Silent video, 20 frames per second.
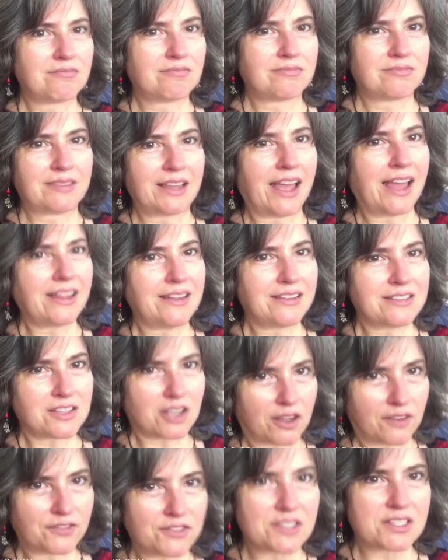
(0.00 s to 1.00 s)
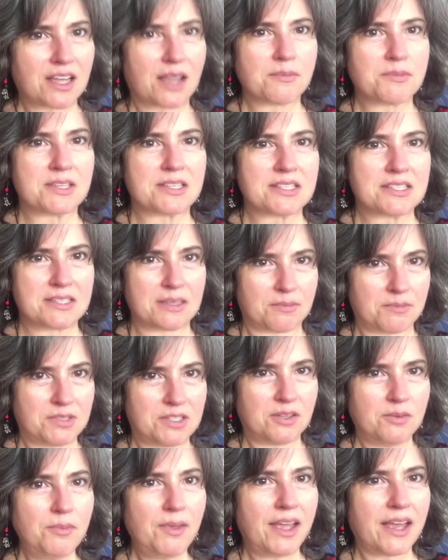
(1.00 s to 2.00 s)
that is oftentimes a
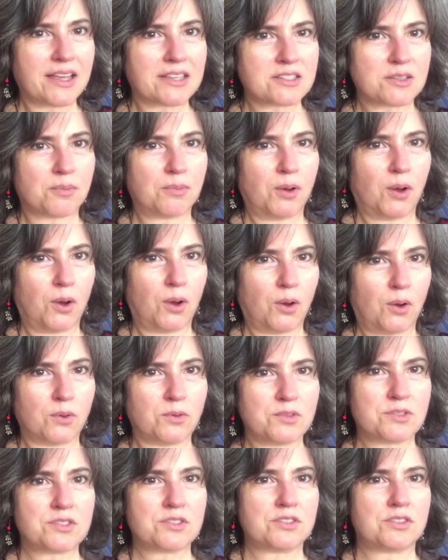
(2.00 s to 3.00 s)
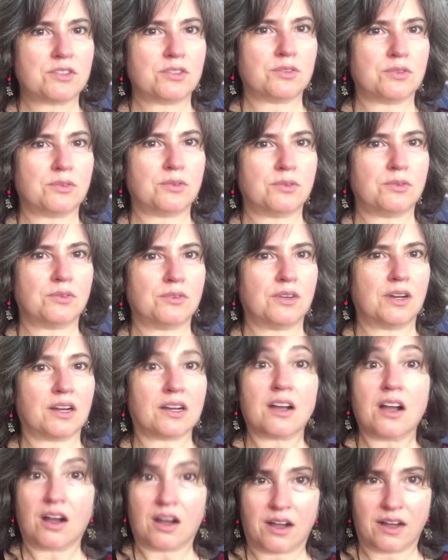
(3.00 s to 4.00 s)
symptom as opposed to a
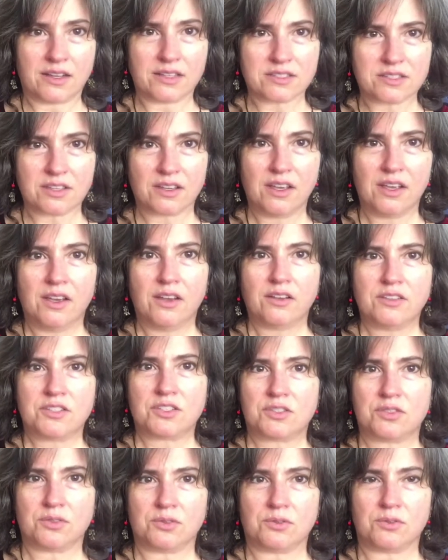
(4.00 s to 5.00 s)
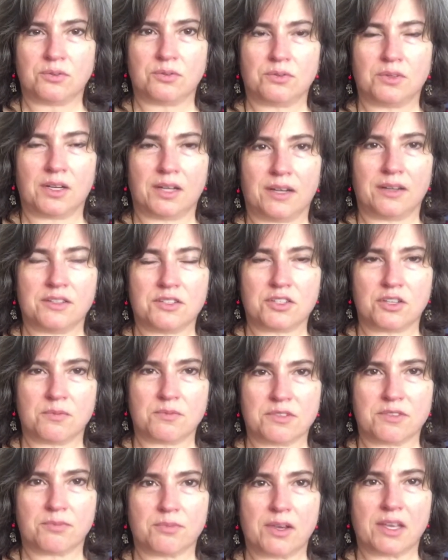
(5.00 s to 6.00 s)
cause in
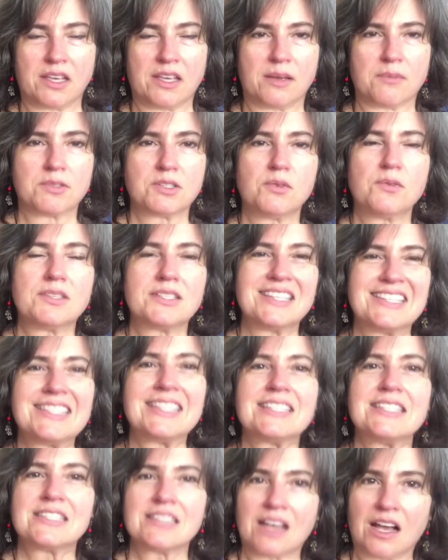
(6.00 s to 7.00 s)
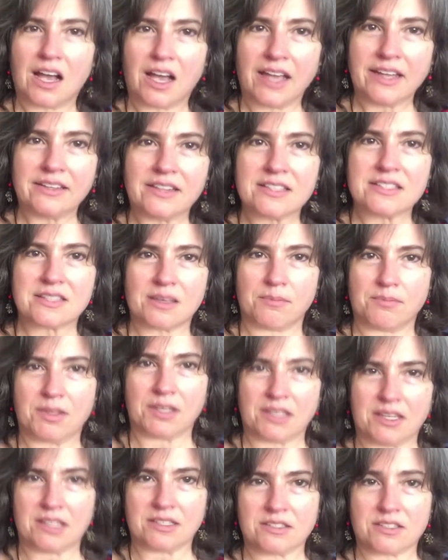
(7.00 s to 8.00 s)
terms of breaking up. So it's a sign that
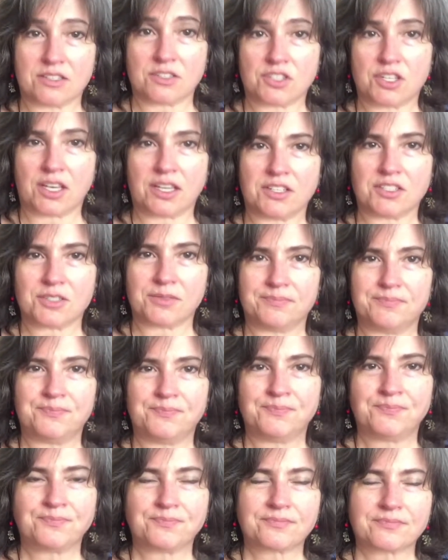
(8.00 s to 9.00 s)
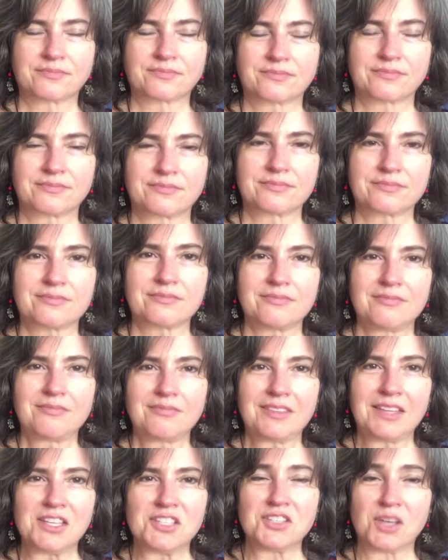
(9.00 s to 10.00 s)
something needs to change.
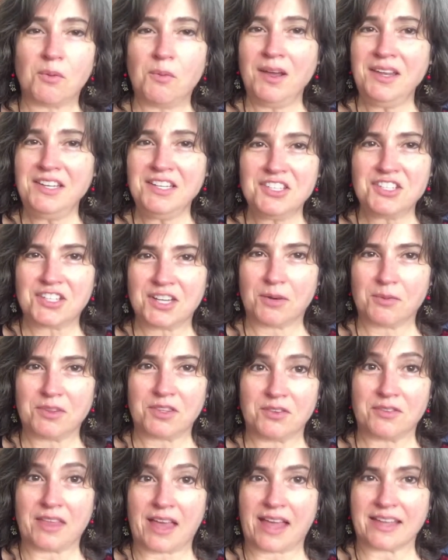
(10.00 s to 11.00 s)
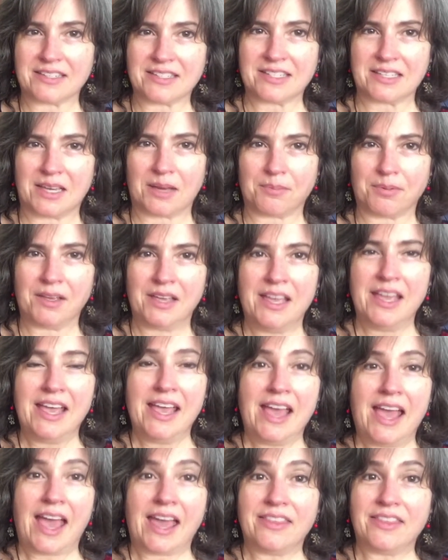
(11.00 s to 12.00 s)
So I wanted to share with you that tip.
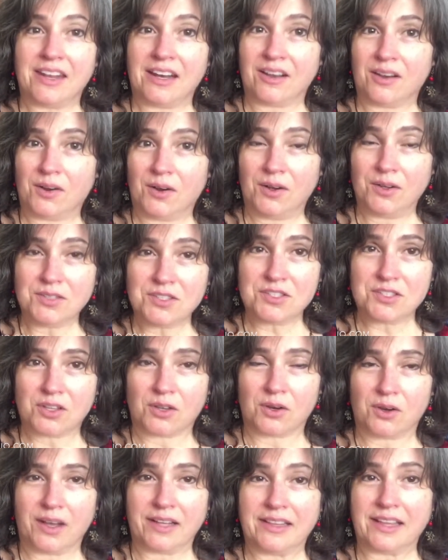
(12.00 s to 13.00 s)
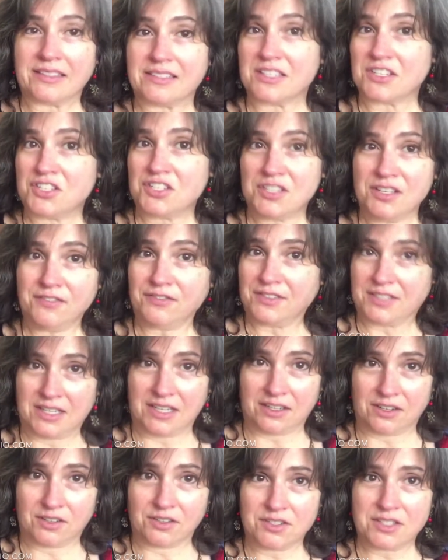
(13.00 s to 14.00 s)
And then I'd like to shift
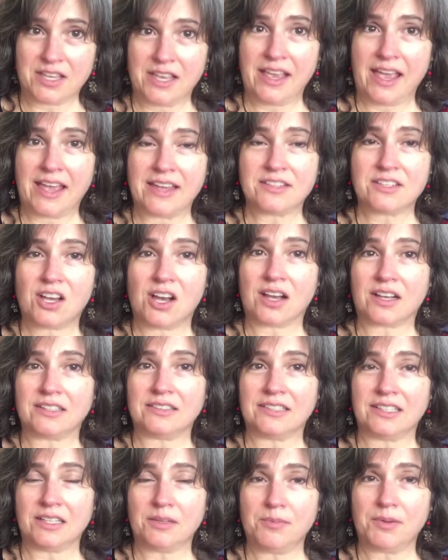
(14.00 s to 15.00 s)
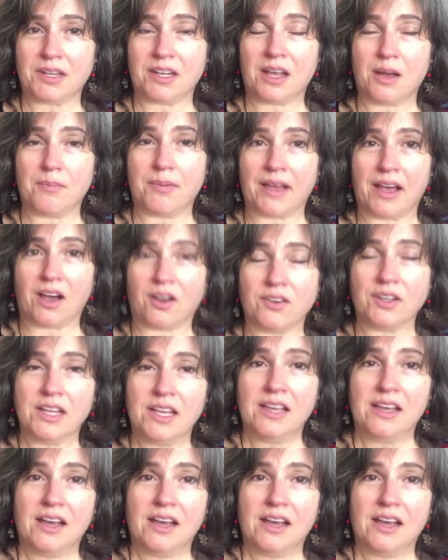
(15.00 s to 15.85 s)
gears and talk a little bit about